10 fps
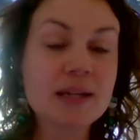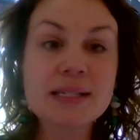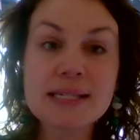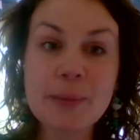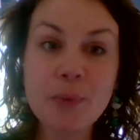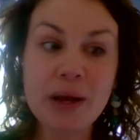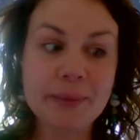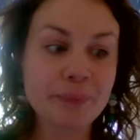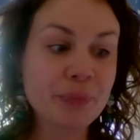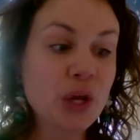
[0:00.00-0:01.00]
Step
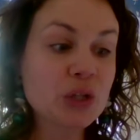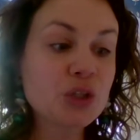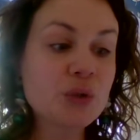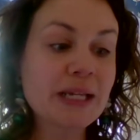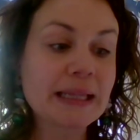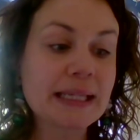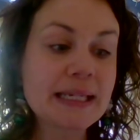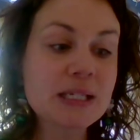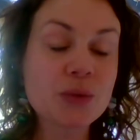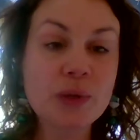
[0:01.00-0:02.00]
1. Choose at
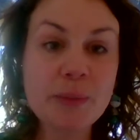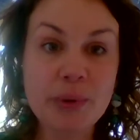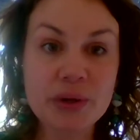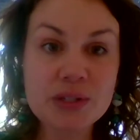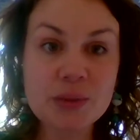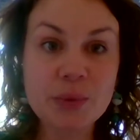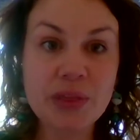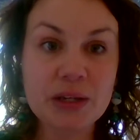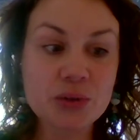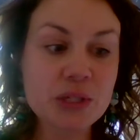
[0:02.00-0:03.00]
least three books with
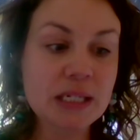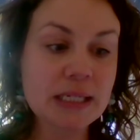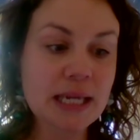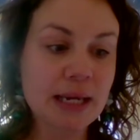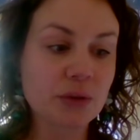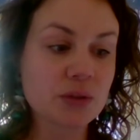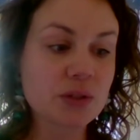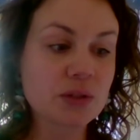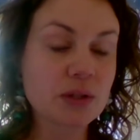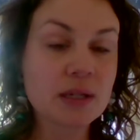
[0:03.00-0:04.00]
interesting
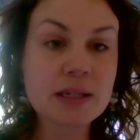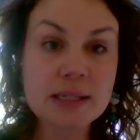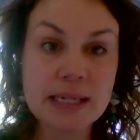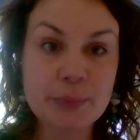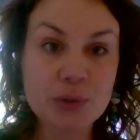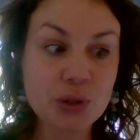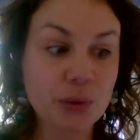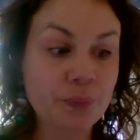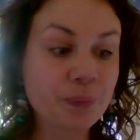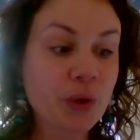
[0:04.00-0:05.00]
titles. Step
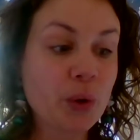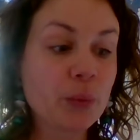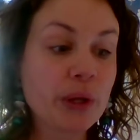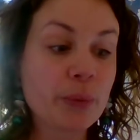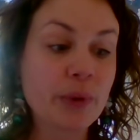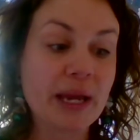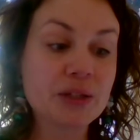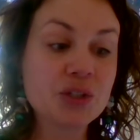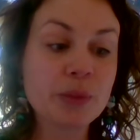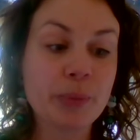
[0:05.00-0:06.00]
2.
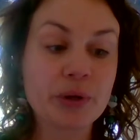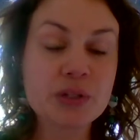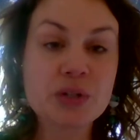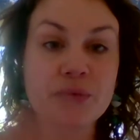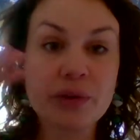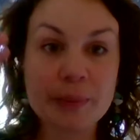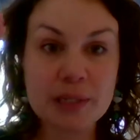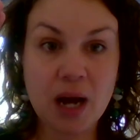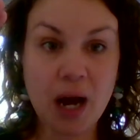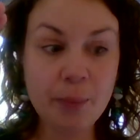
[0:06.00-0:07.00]
Rearrange the books from
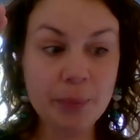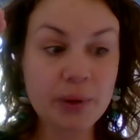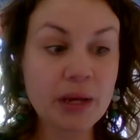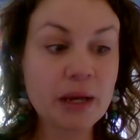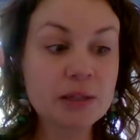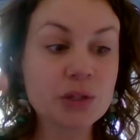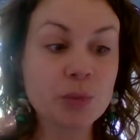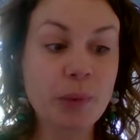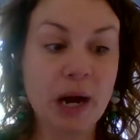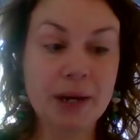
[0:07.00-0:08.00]
top
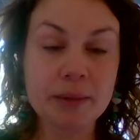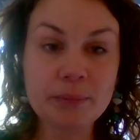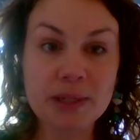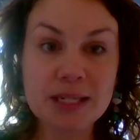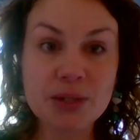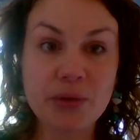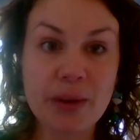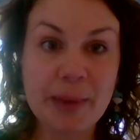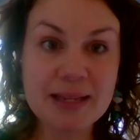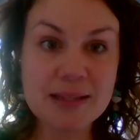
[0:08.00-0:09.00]
to bottom until they
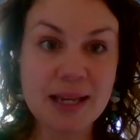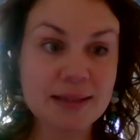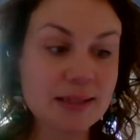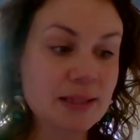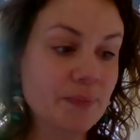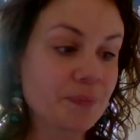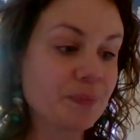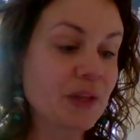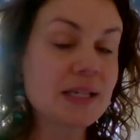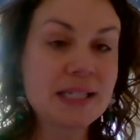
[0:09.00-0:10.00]
make sense.
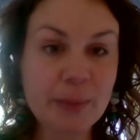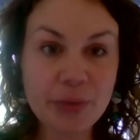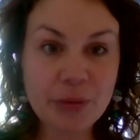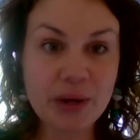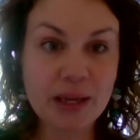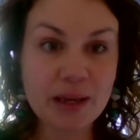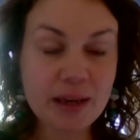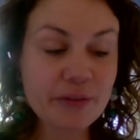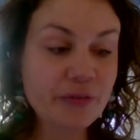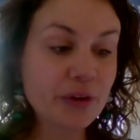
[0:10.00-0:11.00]
Step 3.
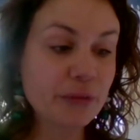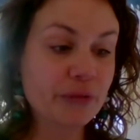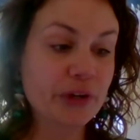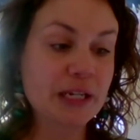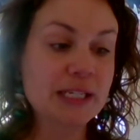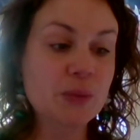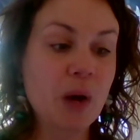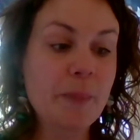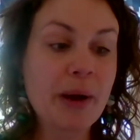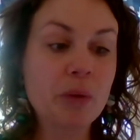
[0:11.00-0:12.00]
Feel free to
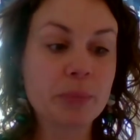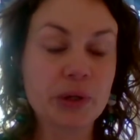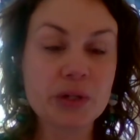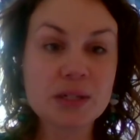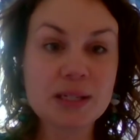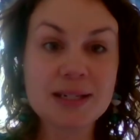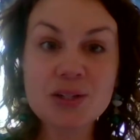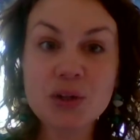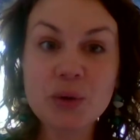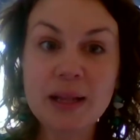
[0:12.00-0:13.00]
swap out books
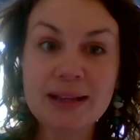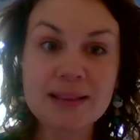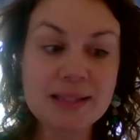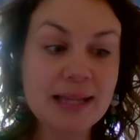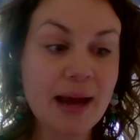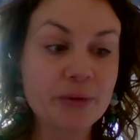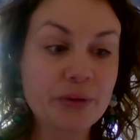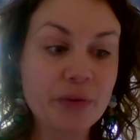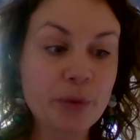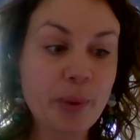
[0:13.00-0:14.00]
until you like the sound
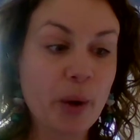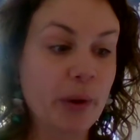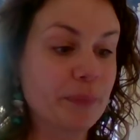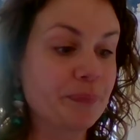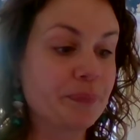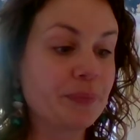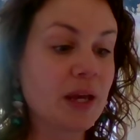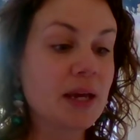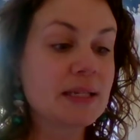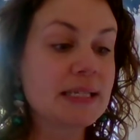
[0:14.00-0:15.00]
of your poem.
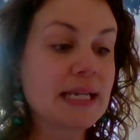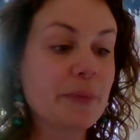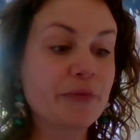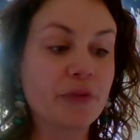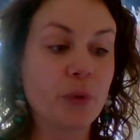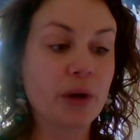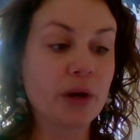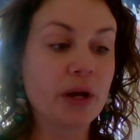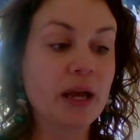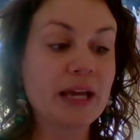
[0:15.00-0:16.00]
Step
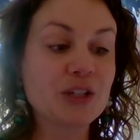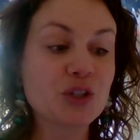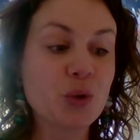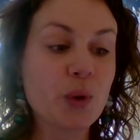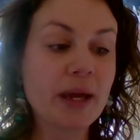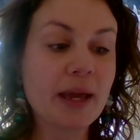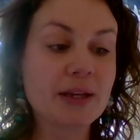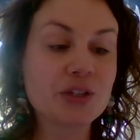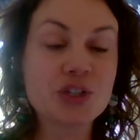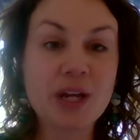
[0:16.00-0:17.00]
4. Enjoy
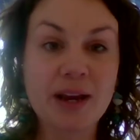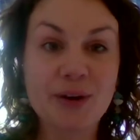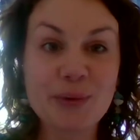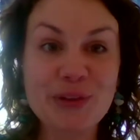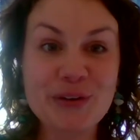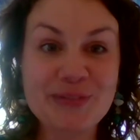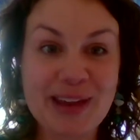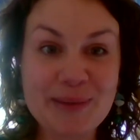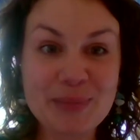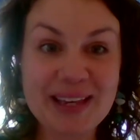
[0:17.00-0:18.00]
and share with your
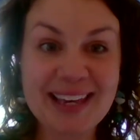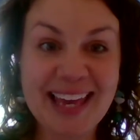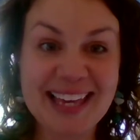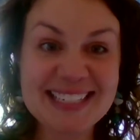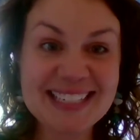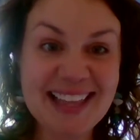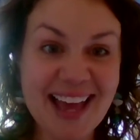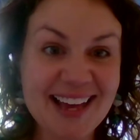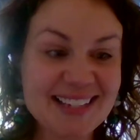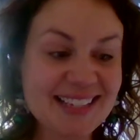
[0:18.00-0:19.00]
family and
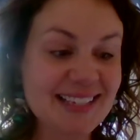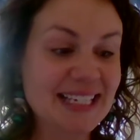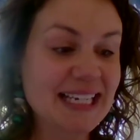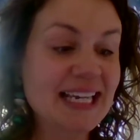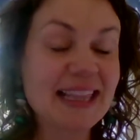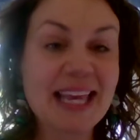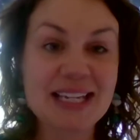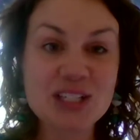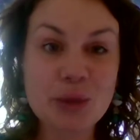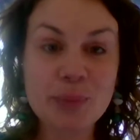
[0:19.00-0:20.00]
class.
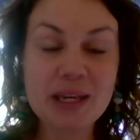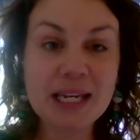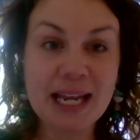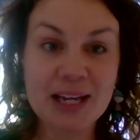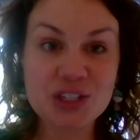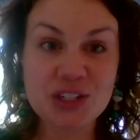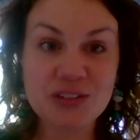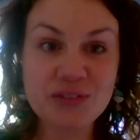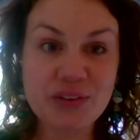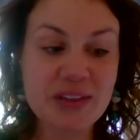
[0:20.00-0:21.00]
The HLP
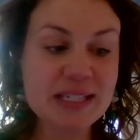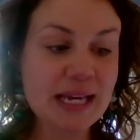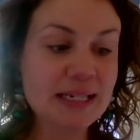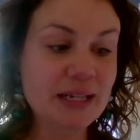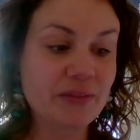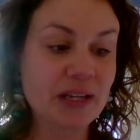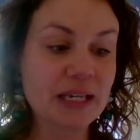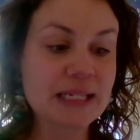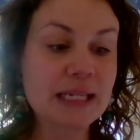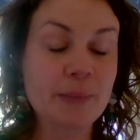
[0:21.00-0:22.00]
connection for this
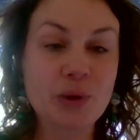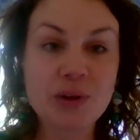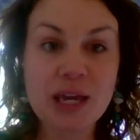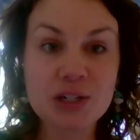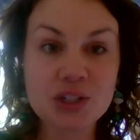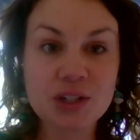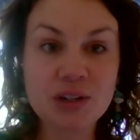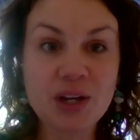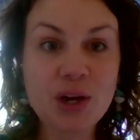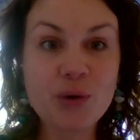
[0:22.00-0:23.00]
activity is communication,
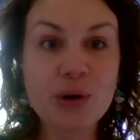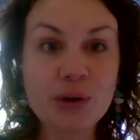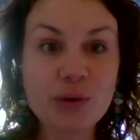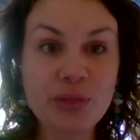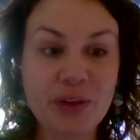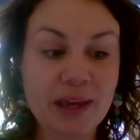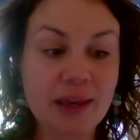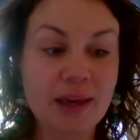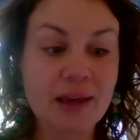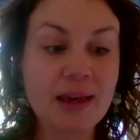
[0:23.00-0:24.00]
critical
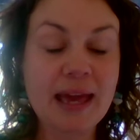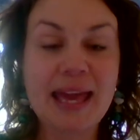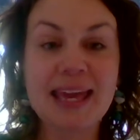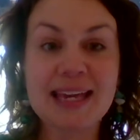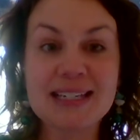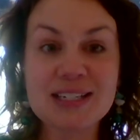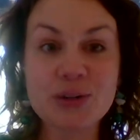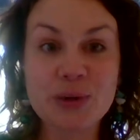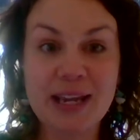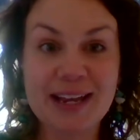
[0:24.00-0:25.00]
thinking, and
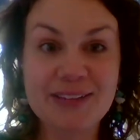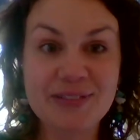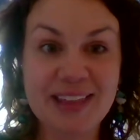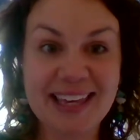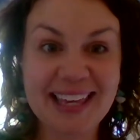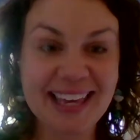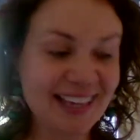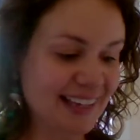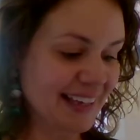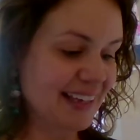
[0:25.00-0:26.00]
creative
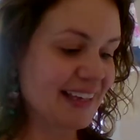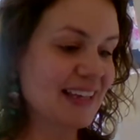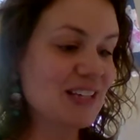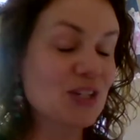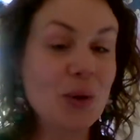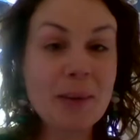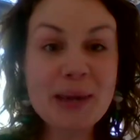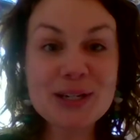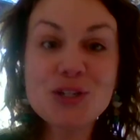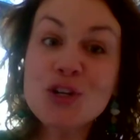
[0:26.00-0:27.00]
thinking. So I
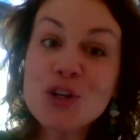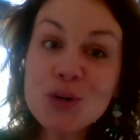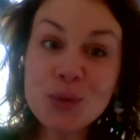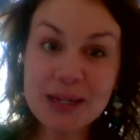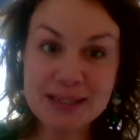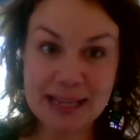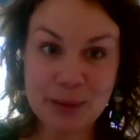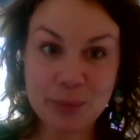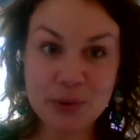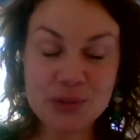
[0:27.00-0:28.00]
made two
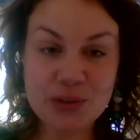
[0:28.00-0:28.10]
examples.